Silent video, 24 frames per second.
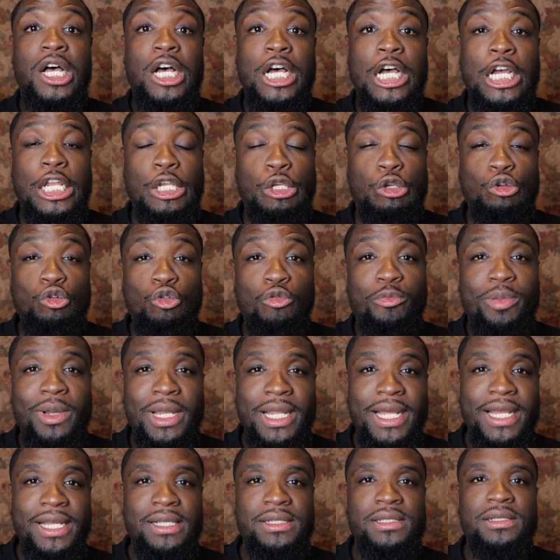a
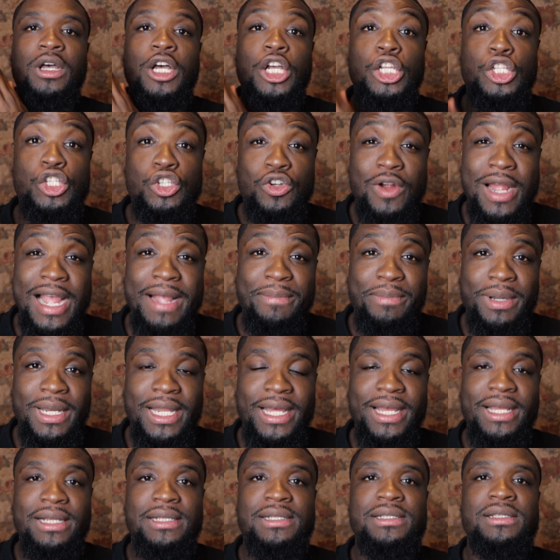duplex, a
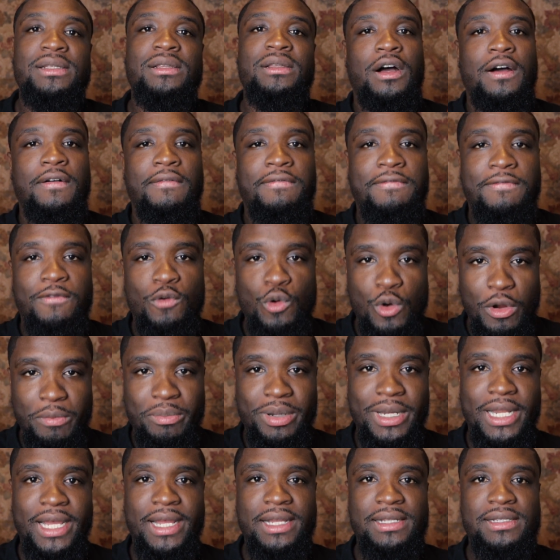triplex, a
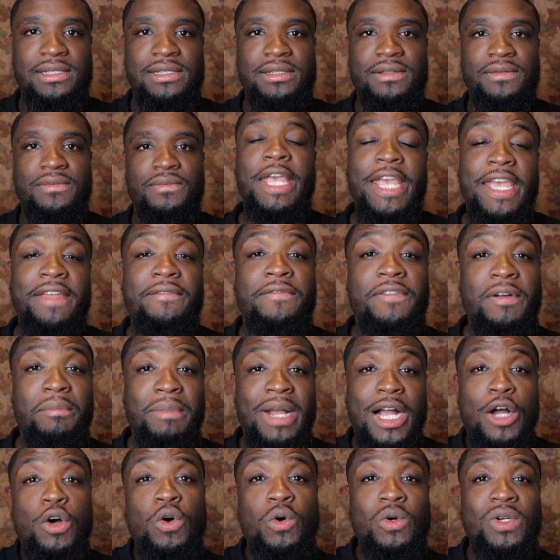fourplex. And from
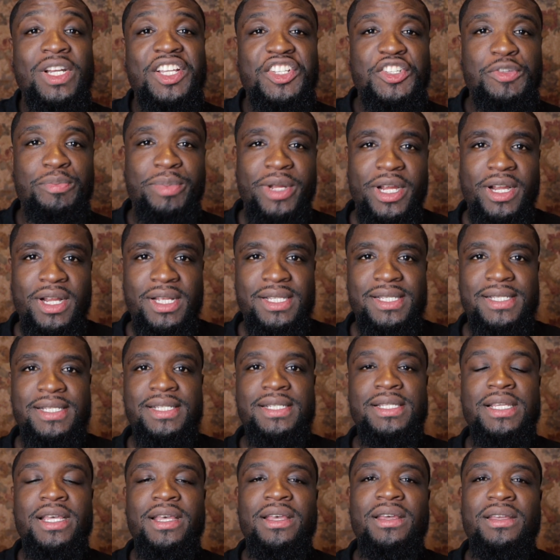my own
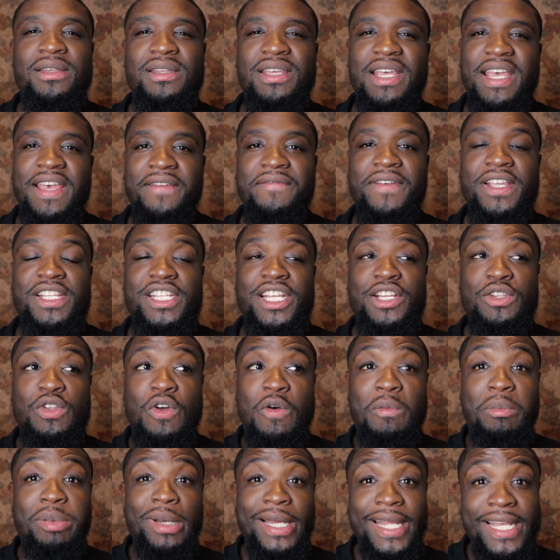experiences, the FHA
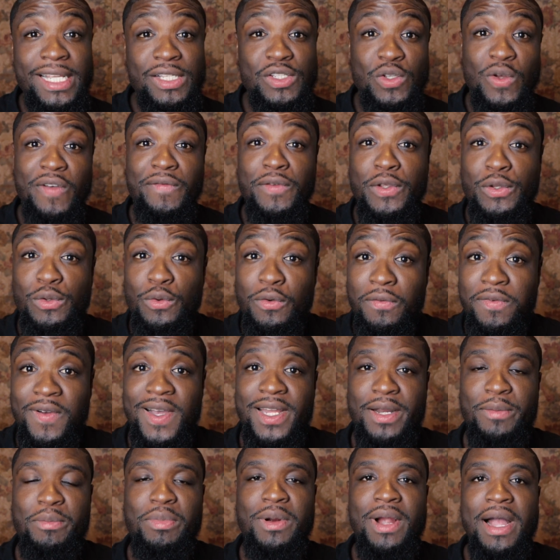don't play. So if you do
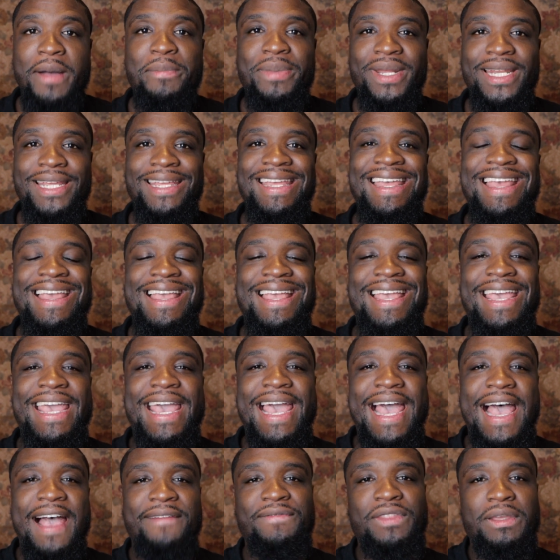find a property, it
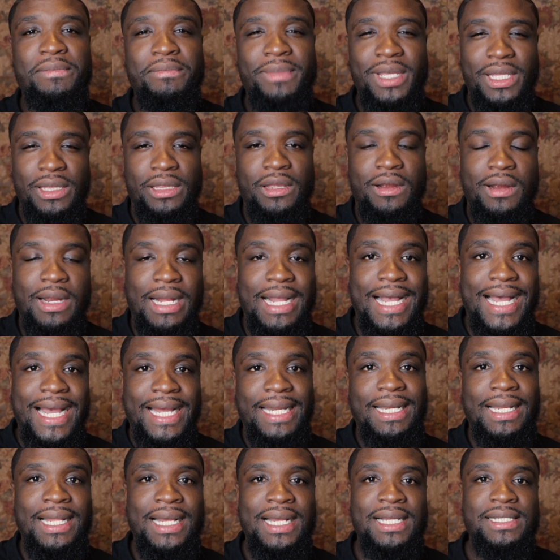have to meet their
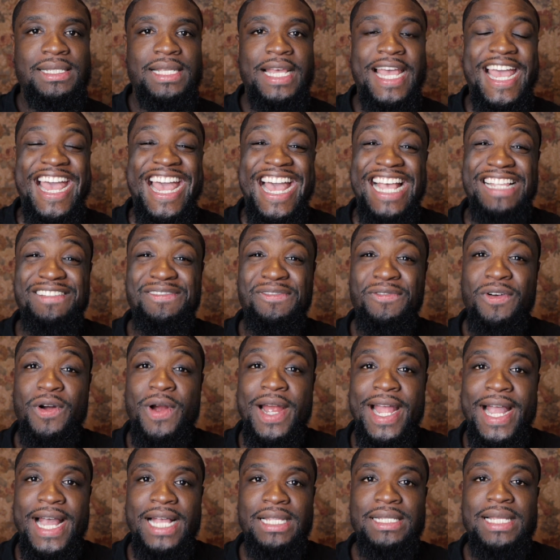guidelines as far
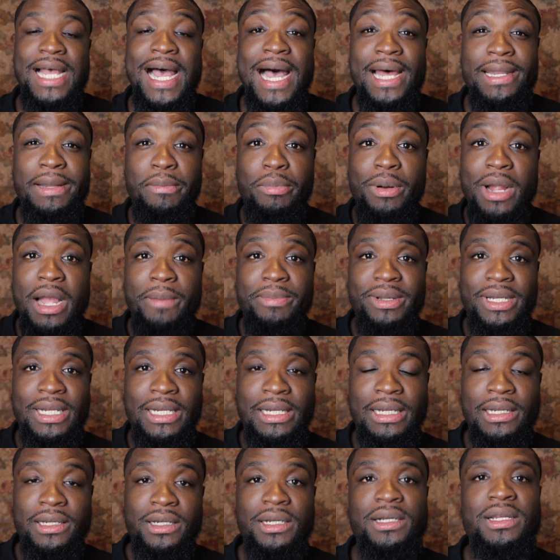as how the property
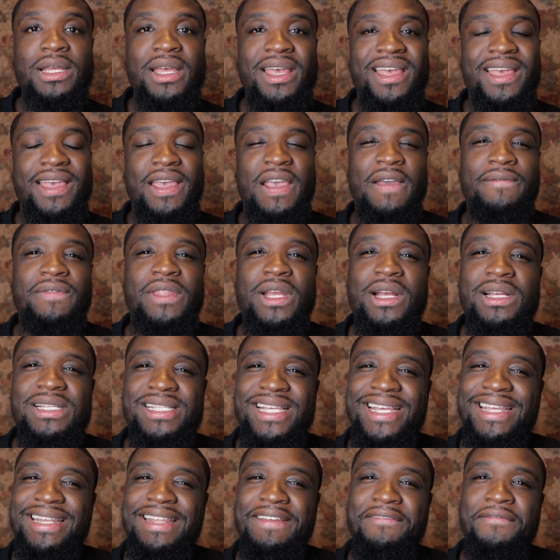look. If there's
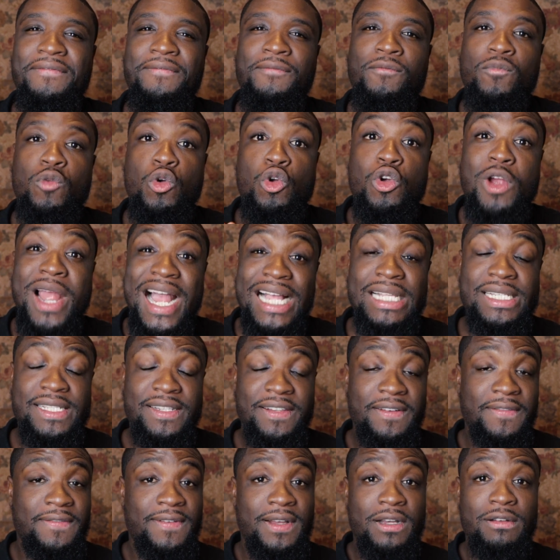any cracks in
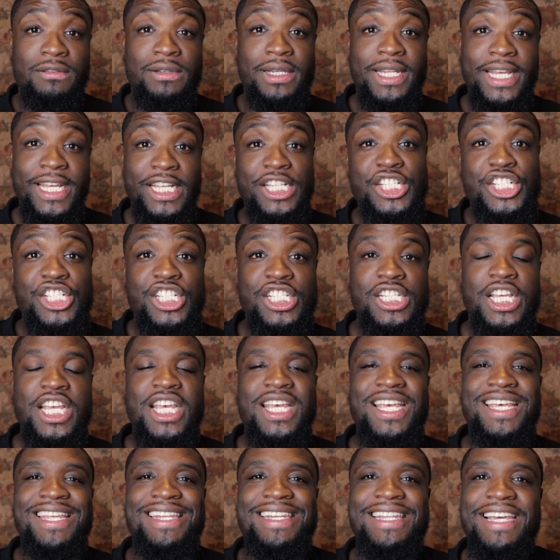the foundation,
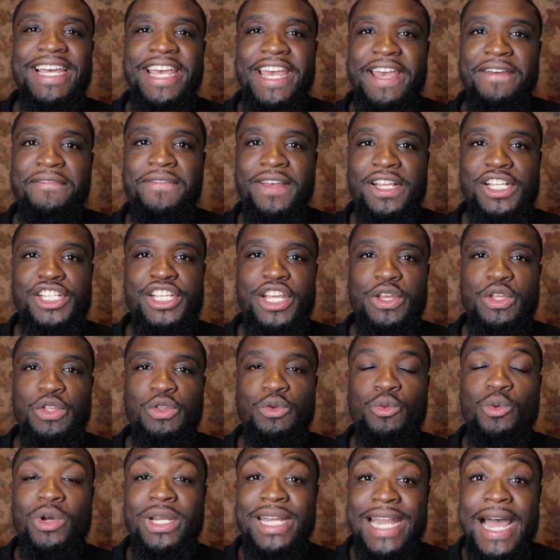the FHA,
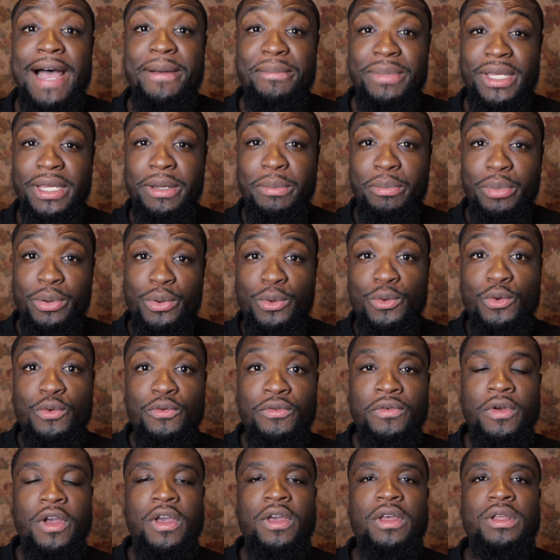you will not be
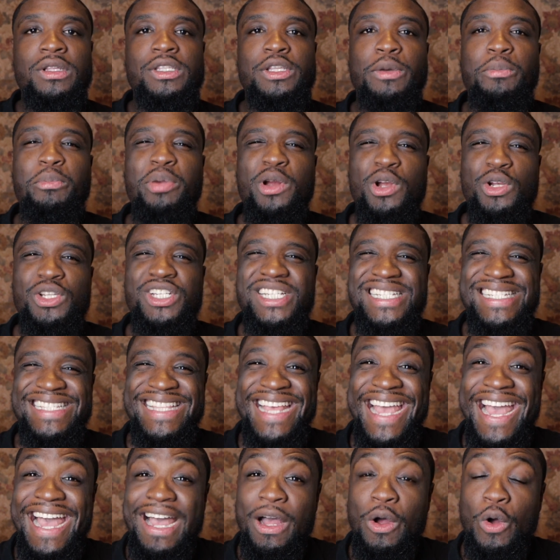approved to purchase
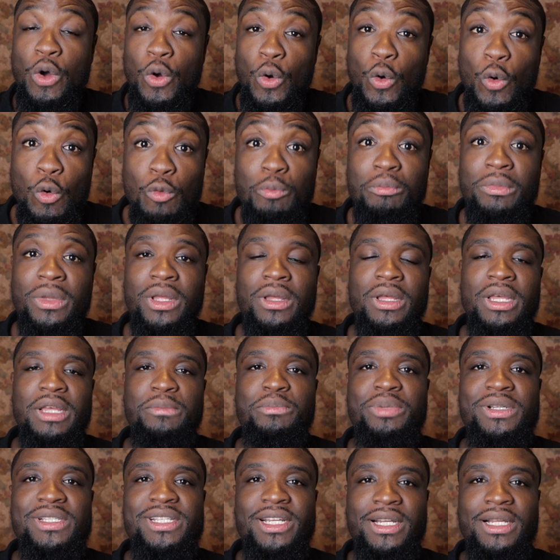that home in
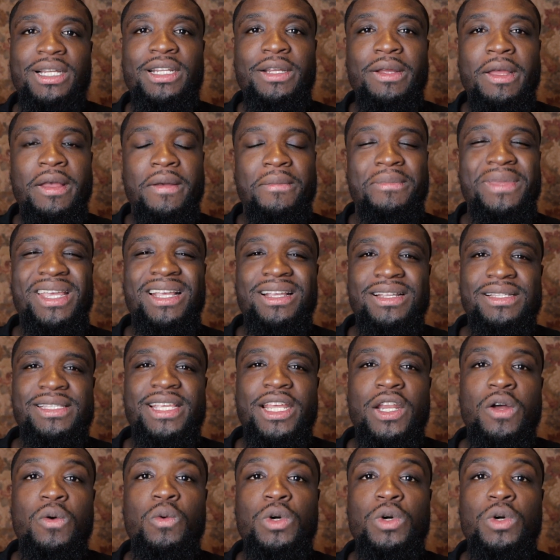particular, because they don't